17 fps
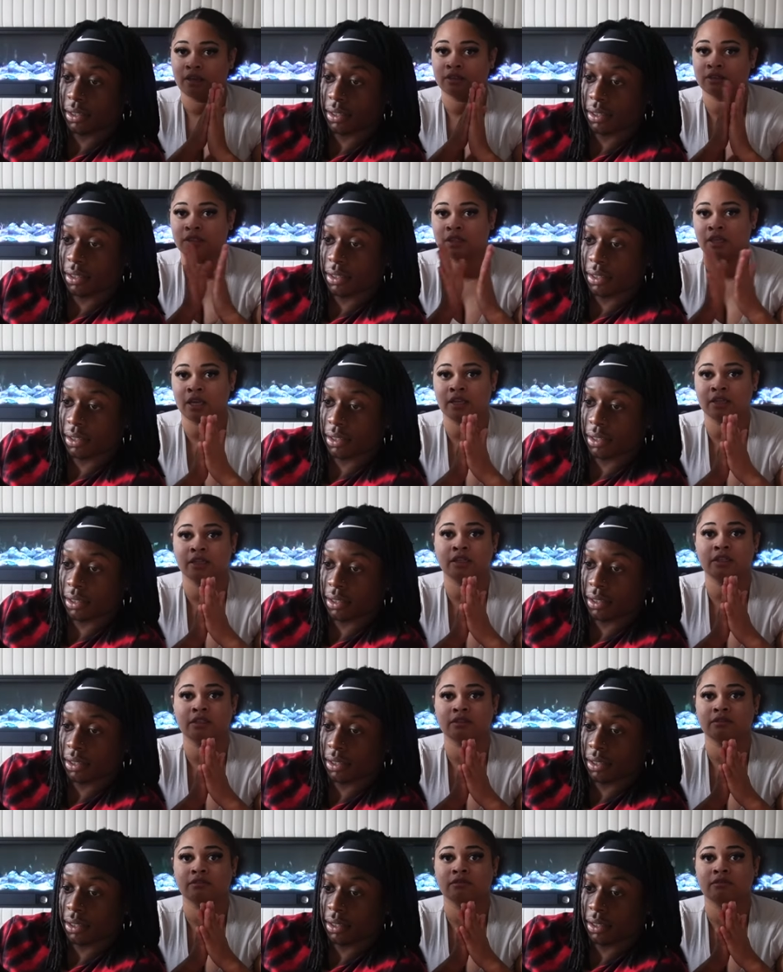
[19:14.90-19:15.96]
Speaker 1: together,
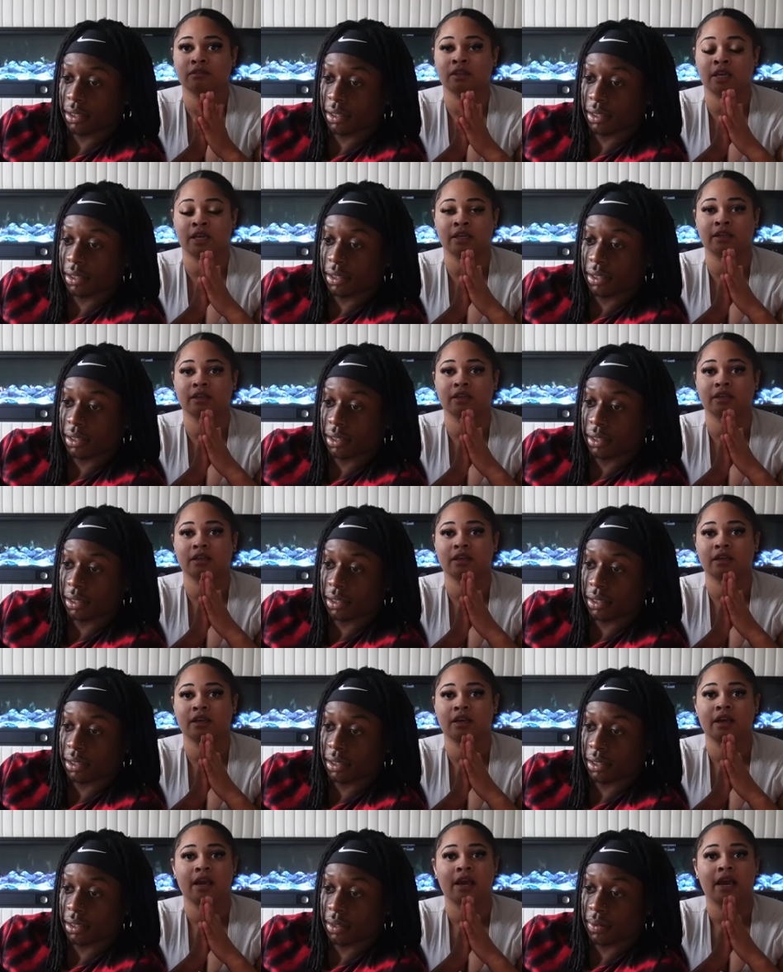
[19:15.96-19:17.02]
like
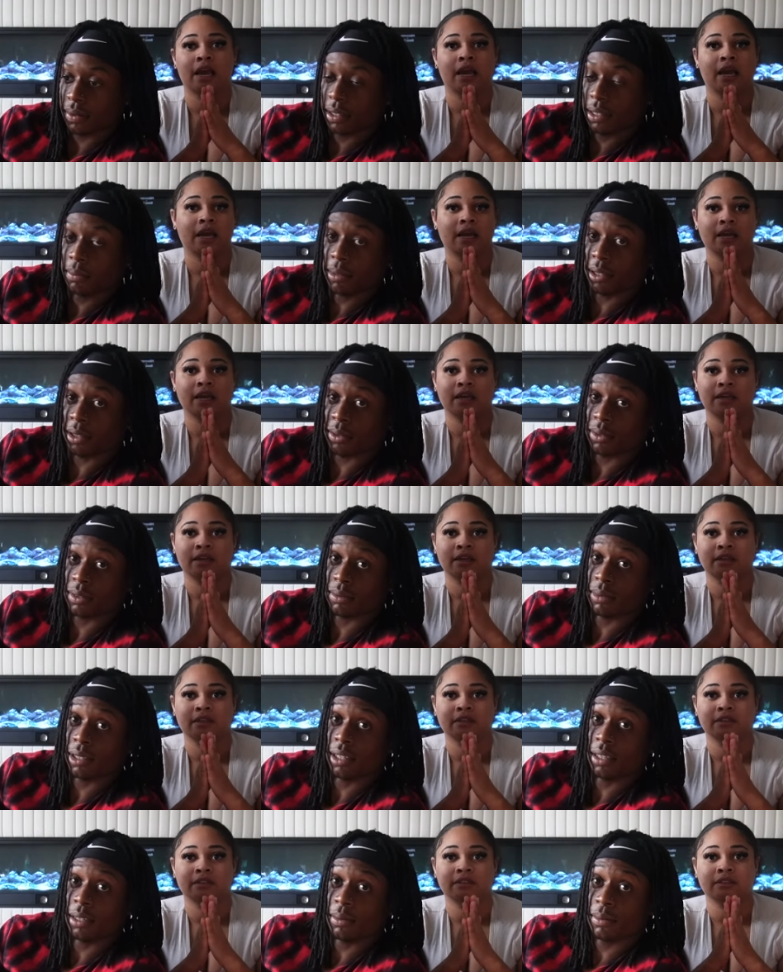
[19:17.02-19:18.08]
Speaker 2: we done been through some
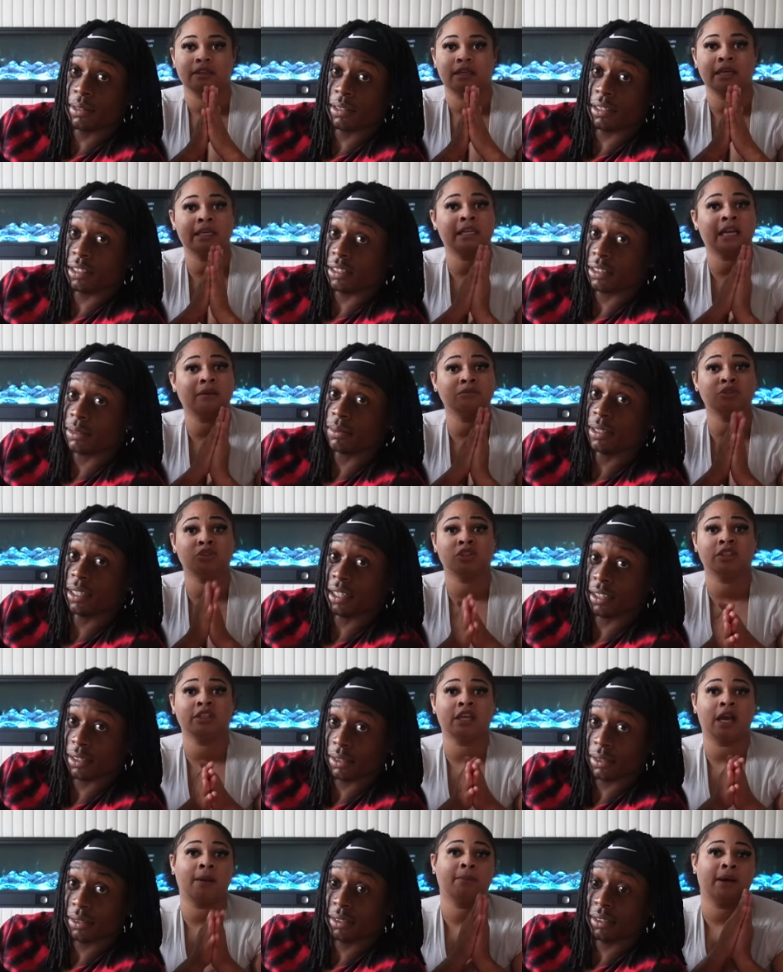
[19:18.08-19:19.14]
ups. And, and some I'm sure
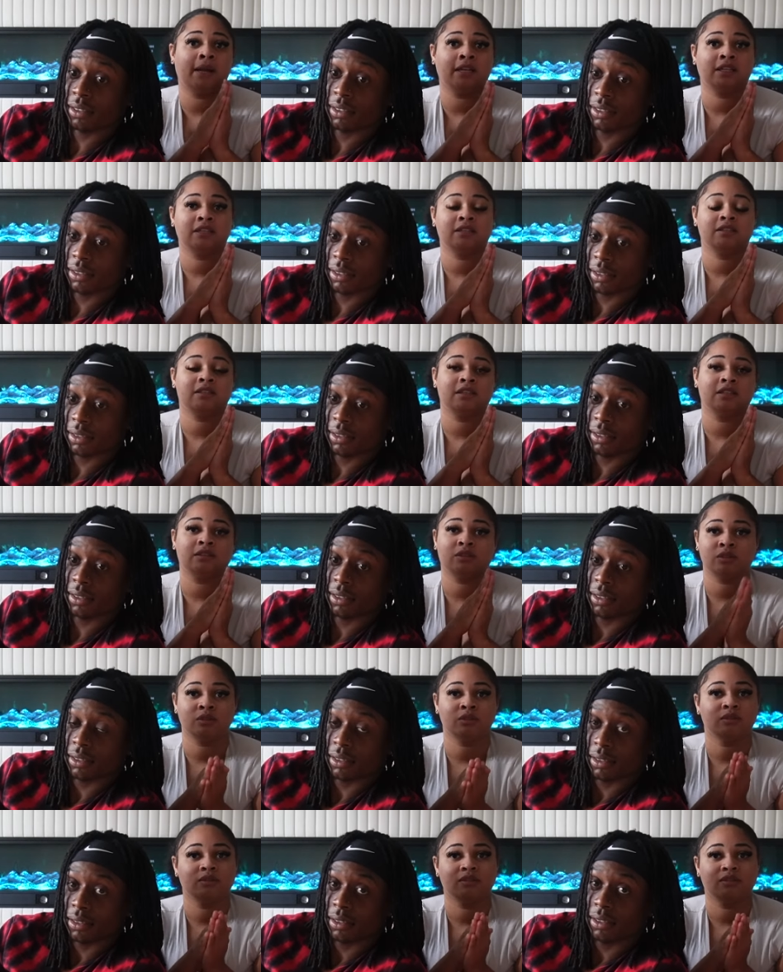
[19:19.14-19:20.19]
Speaker 1: y'all probably could see it
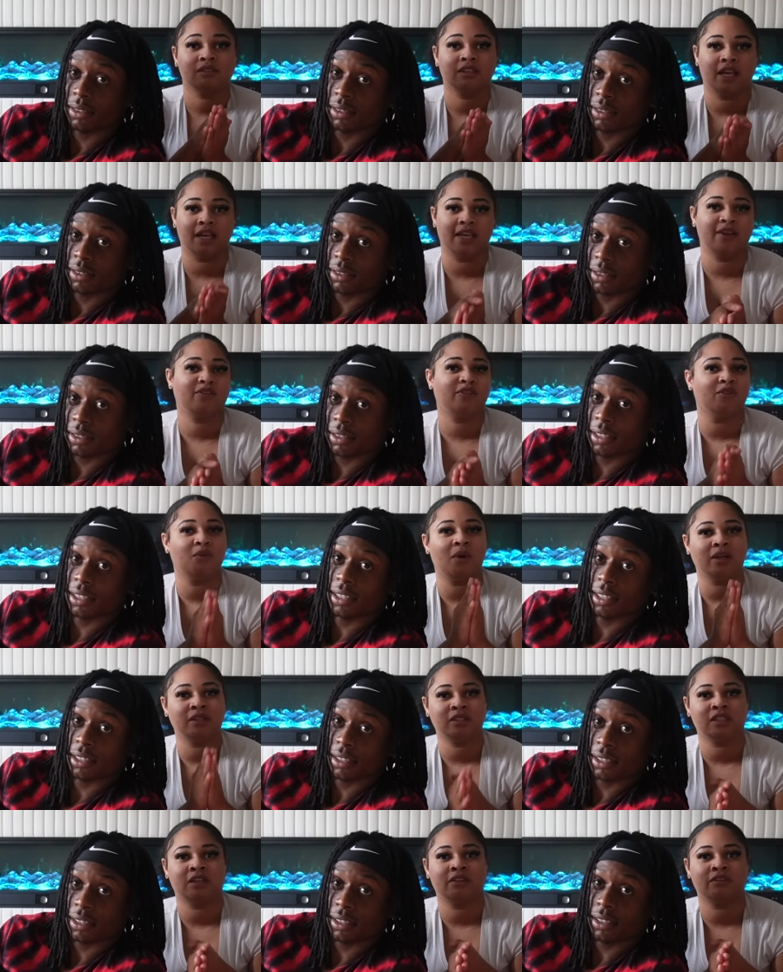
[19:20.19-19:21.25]
too. Like from yeah.
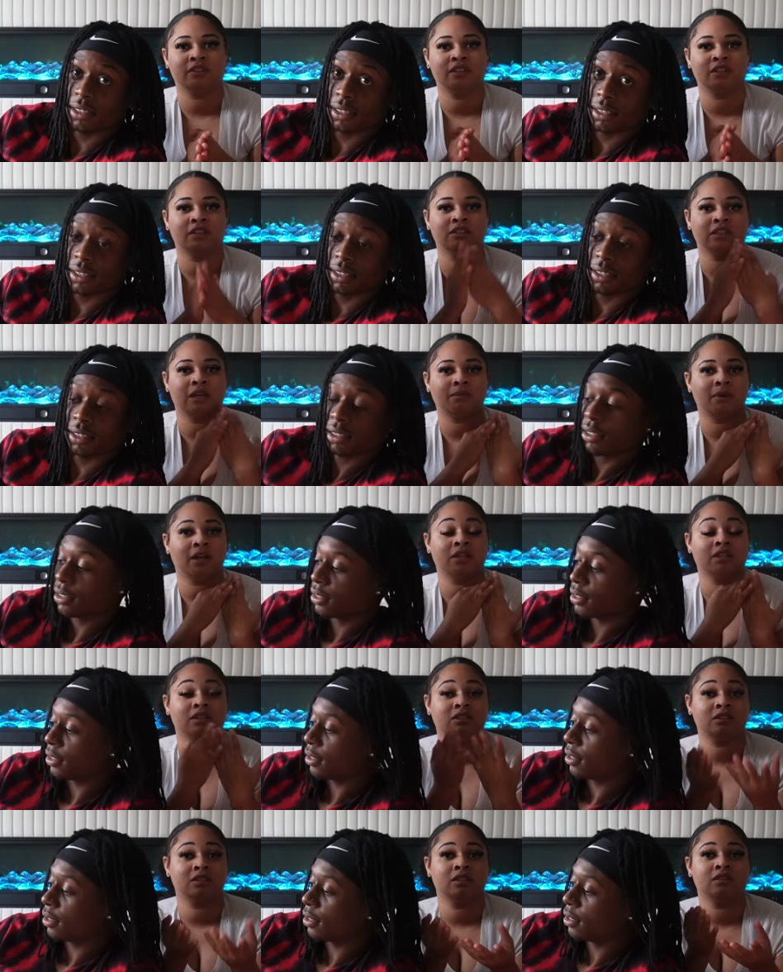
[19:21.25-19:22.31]
watching our videos, y'all probably
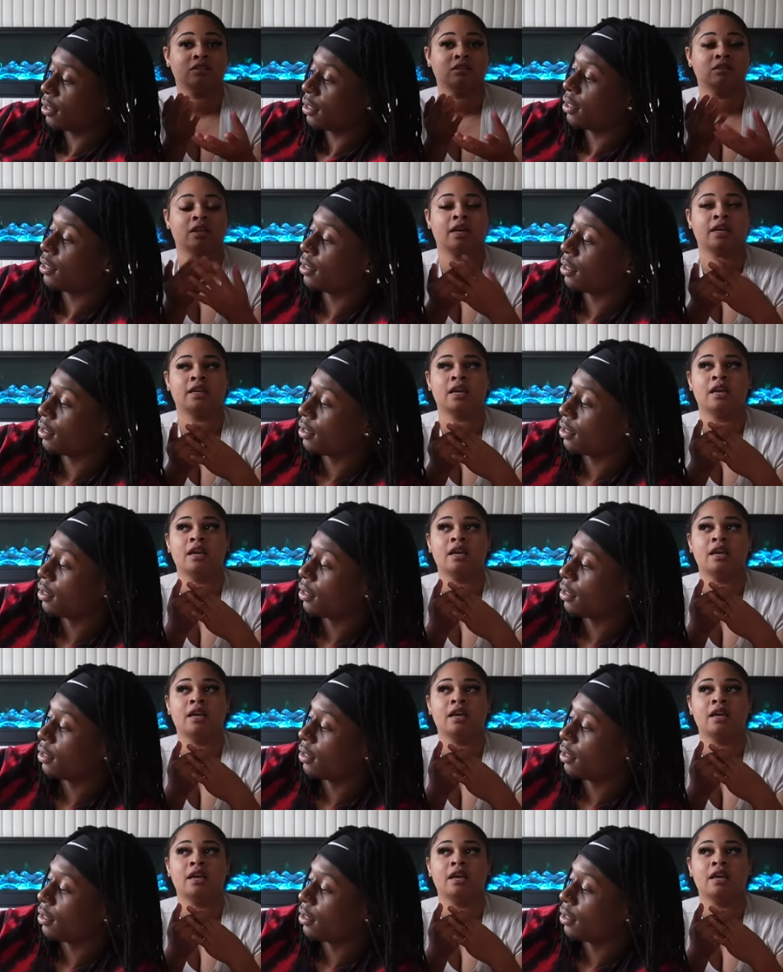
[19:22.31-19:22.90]
could see it too. Like